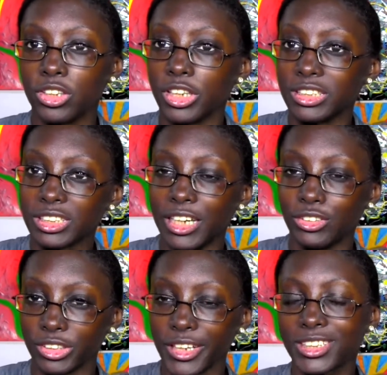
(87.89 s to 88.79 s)
Like I sit
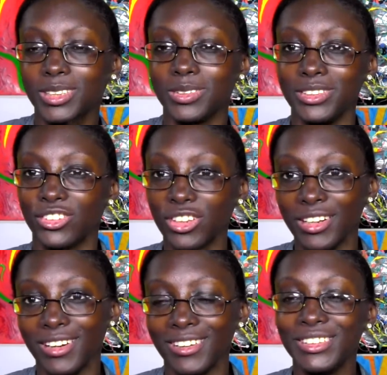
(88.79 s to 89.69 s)
at your desk with a
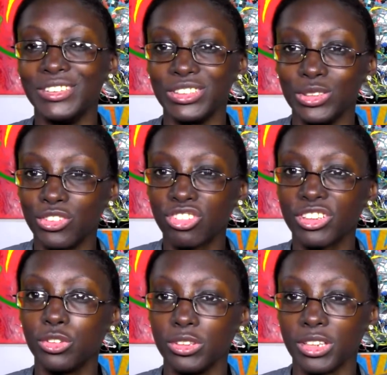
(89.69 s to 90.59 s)
chair. So a
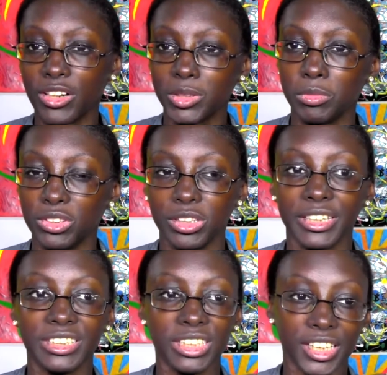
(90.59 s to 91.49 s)
chair you can comfortable,
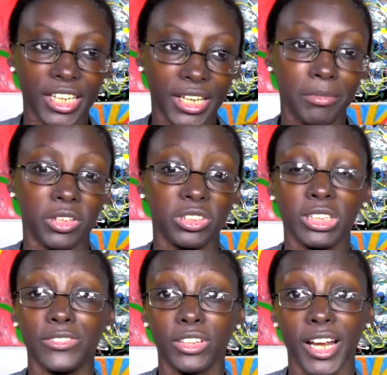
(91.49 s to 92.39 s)
like sitting at me,
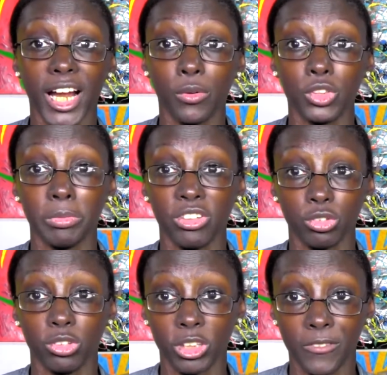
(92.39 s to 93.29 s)
sit there for hours, make
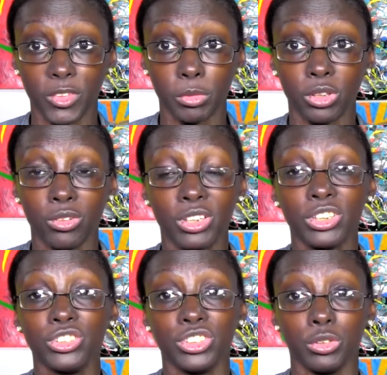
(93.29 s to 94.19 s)
sure it's comfortable,
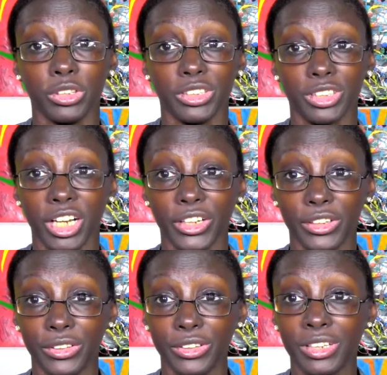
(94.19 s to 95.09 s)
so you don't get
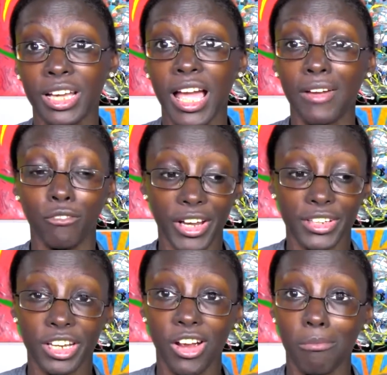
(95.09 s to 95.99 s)
tired.
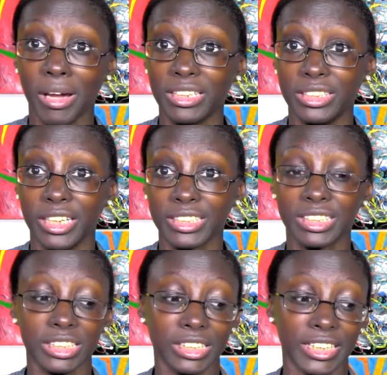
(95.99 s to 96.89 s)
Right now, my
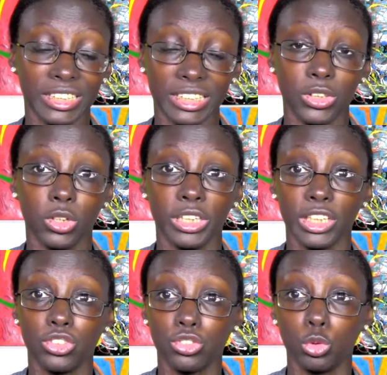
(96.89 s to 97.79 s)
desk, I sit on
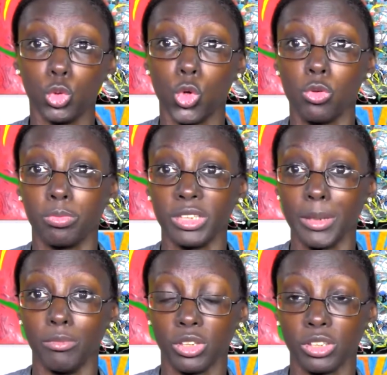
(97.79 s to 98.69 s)
a stool, but
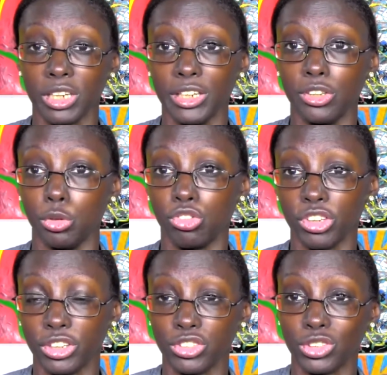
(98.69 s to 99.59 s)
I'm getting a new
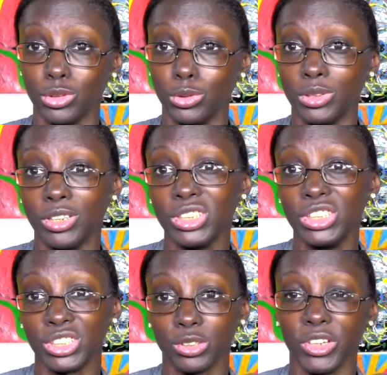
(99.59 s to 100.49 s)
chair soon.
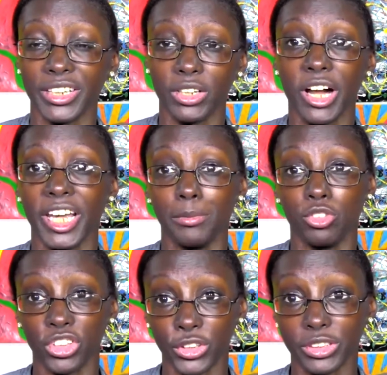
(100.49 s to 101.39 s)
So right now I am
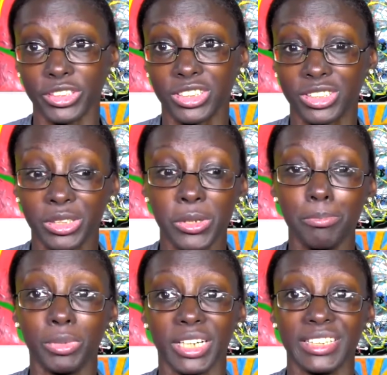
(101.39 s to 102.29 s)
chairless,
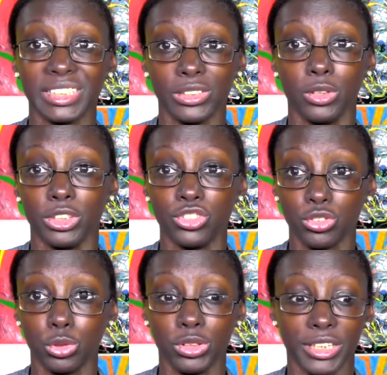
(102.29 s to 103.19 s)
but I sit on a
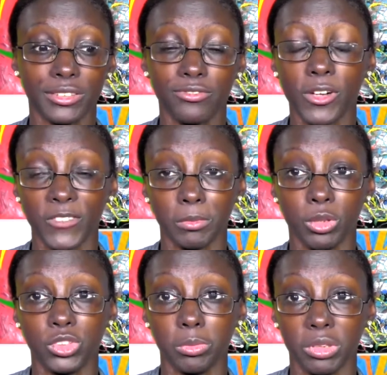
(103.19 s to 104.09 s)
stool that's
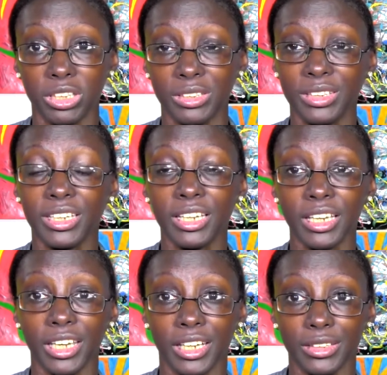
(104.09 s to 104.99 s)
comfortable to me.
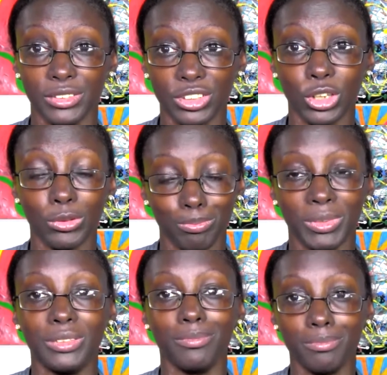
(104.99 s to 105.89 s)
And so,
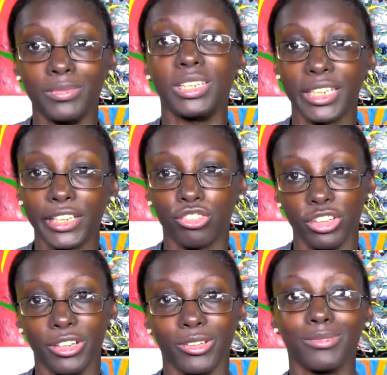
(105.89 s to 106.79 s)
but get a
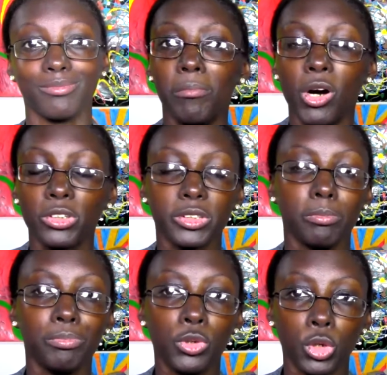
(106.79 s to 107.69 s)
chair. The most
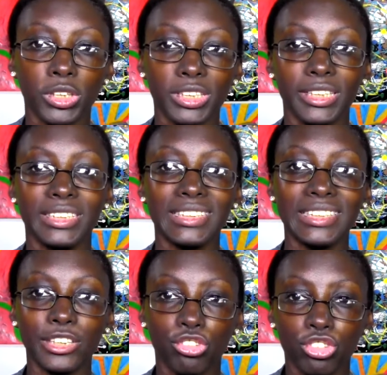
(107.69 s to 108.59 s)
important
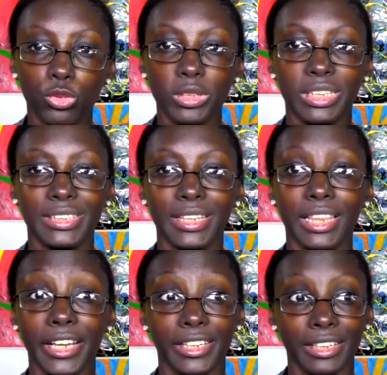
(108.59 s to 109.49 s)
essential is
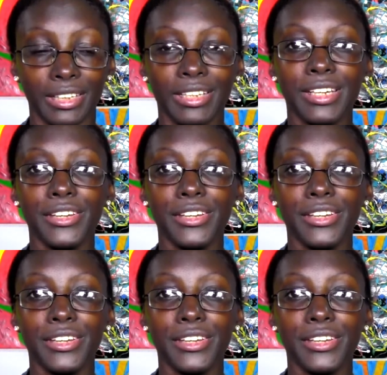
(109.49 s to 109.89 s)
lighting.